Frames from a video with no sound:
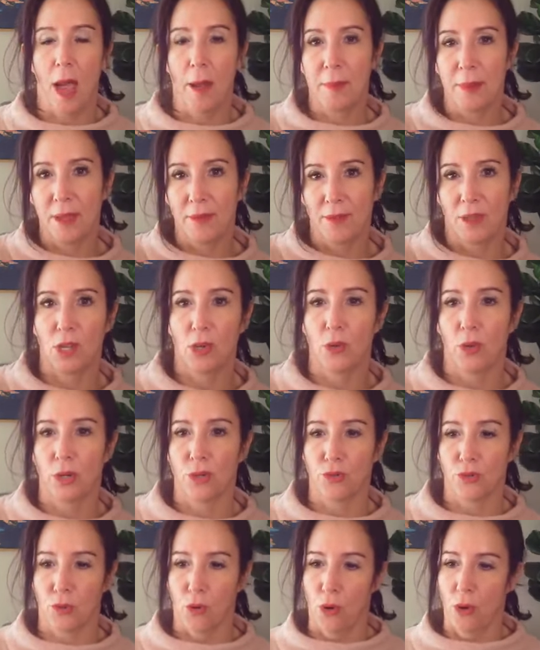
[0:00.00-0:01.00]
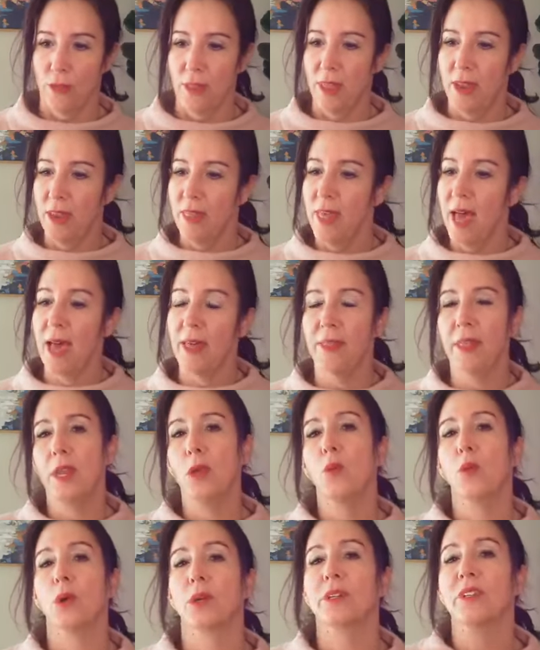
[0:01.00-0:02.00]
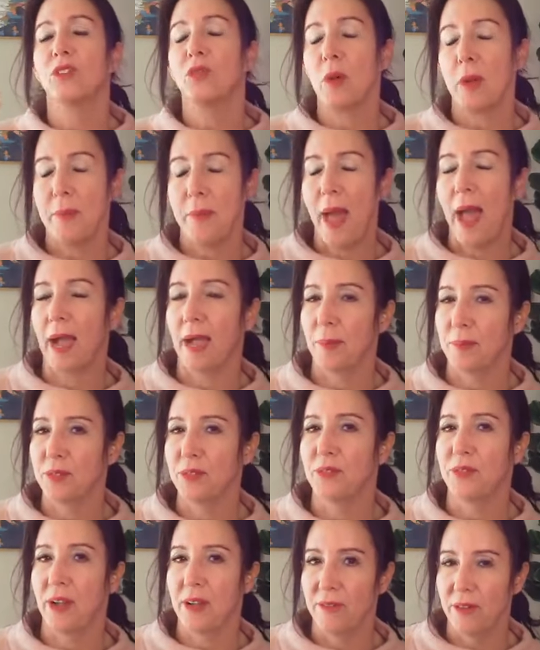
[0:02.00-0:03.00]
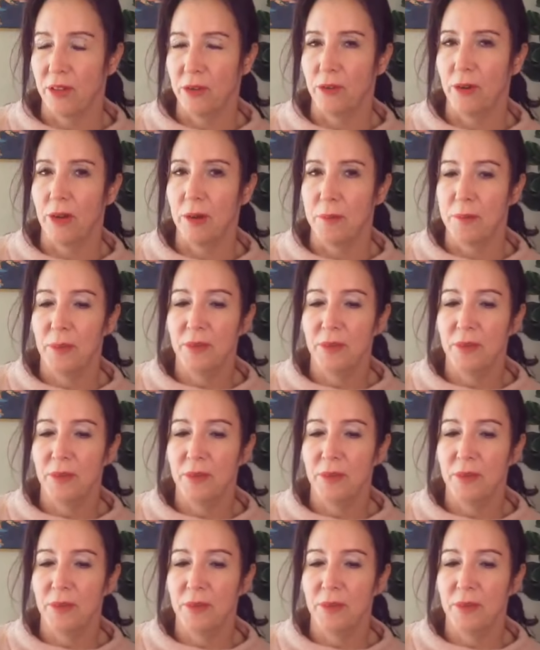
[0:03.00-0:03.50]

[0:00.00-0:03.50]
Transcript: i'm giving you control and then that and then he worked his way back up to 500